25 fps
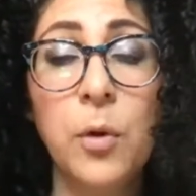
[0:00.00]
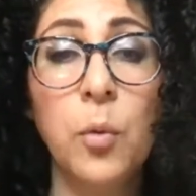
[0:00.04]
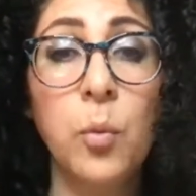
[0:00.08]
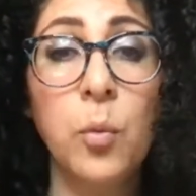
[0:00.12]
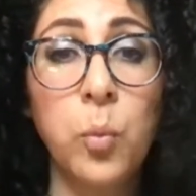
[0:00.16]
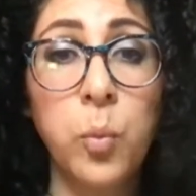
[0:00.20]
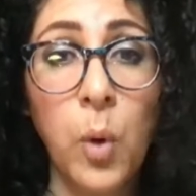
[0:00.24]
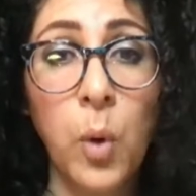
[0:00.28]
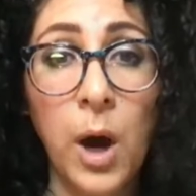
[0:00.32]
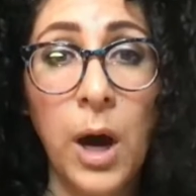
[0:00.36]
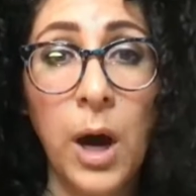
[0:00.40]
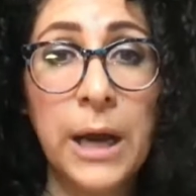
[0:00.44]

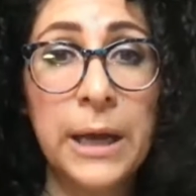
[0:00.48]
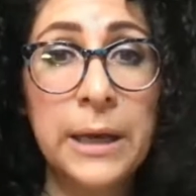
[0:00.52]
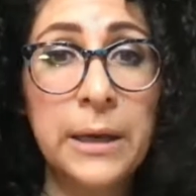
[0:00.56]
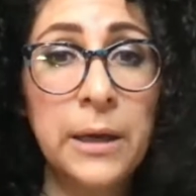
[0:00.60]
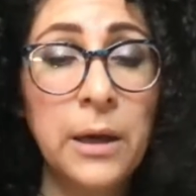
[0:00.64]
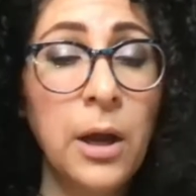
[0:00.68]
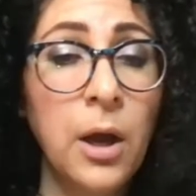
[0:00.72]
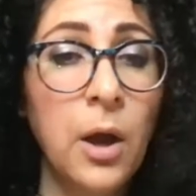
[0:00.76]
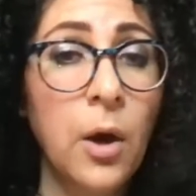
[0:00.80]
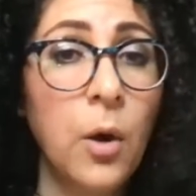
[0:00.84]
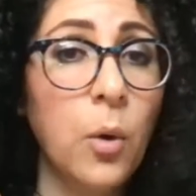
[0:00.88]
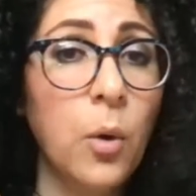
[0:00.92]
one,
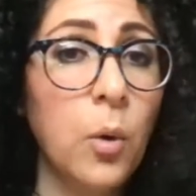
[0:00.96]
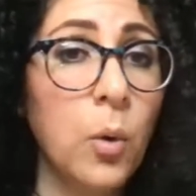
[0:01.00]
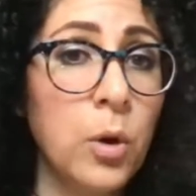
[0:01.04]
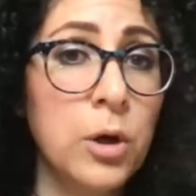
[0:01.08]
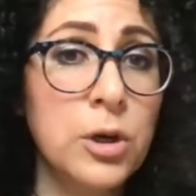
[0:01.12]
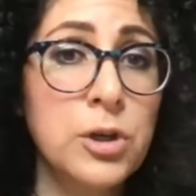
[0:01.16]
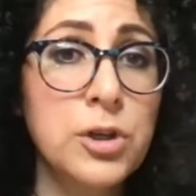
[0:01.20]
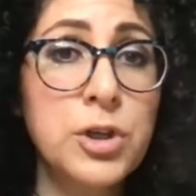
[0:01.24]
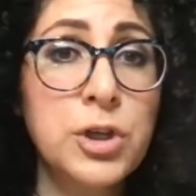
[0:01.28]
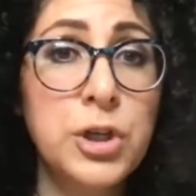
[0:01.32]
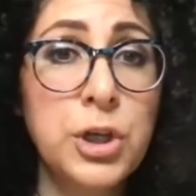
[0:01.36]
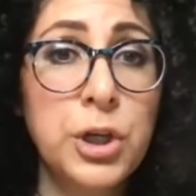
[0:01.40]

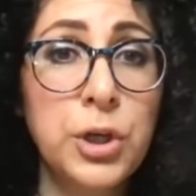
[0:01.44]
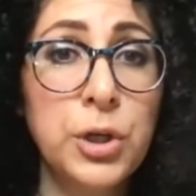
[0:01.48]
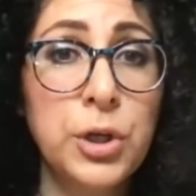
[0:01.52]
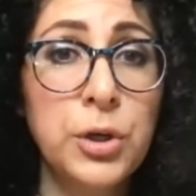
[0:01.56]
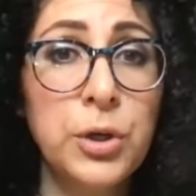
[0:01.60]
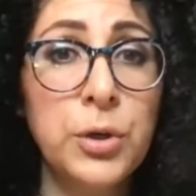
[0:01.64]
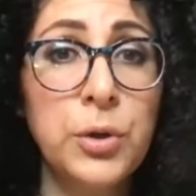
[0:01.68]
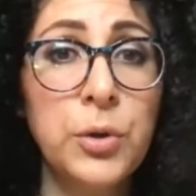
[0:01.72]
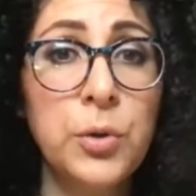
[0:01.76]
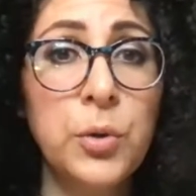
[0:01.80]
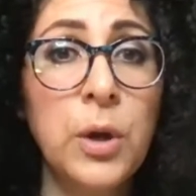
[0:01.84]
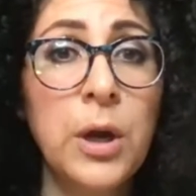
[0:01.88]
or
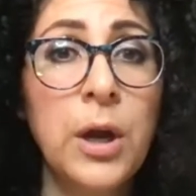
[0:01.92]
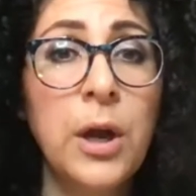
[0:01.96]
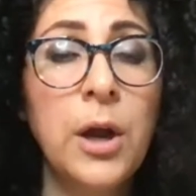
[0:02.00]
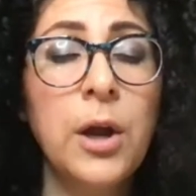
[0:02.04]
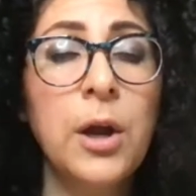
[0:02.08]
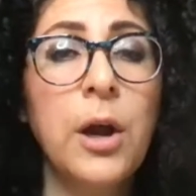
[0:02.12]
two,